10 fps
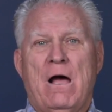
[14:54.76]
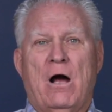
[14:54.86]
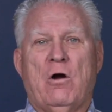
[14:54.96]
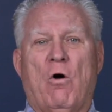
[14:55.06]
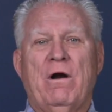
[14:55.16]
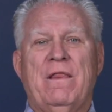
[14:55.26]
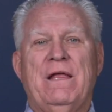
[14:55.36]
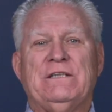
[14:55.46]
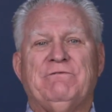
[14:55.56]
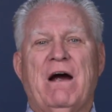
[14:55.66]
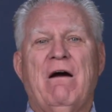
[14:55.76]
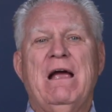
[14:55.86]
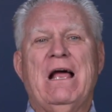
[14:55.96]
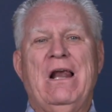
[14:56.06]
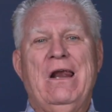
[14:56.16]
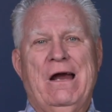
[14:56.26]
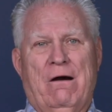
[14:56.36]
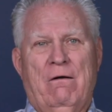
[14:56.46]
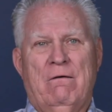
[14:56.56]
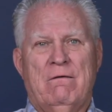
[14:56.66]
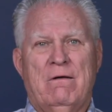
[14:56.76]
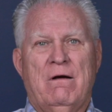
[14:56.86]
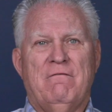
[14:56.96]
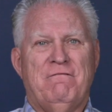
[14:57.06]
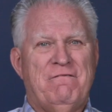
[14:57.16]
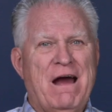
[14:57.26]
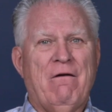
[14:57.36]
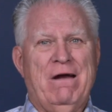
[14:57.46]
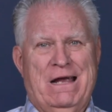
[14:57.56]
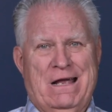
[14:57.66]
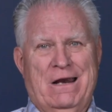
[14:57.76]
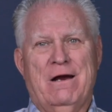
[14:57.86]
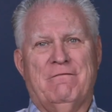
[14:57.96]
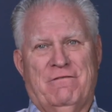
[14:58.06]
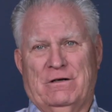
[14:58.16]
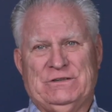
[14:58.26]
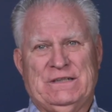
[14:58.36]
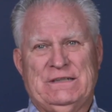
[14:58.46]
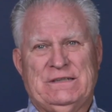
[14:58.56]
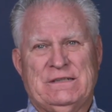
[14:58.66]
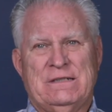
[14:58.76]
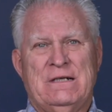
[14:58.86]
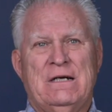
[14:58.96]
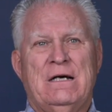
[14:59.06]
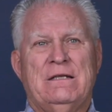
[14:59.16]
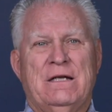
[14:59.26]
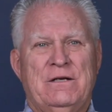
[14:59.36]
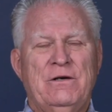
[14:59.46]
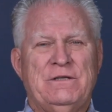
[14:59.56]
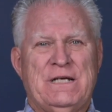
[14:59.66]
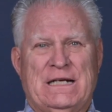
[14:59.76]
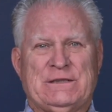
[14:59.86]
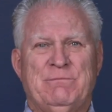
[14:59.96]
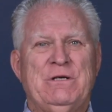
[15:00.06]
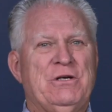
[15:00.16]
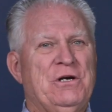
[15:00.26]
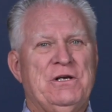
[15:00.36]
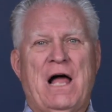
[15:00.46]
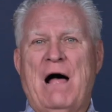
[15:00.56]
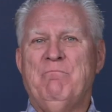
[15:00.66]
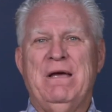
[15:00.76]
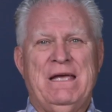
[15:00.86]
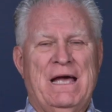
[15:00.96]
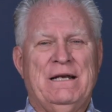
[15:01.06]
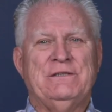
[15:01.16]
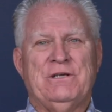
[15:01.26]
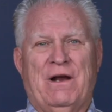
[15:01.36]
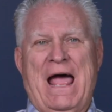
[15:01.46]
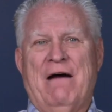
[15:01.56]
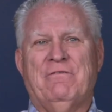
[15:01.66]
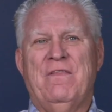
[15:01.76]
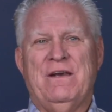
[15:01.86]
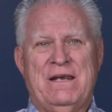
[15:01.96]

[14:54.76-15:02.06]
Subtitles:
According to these very clear verses, the New Testament could not begin until after the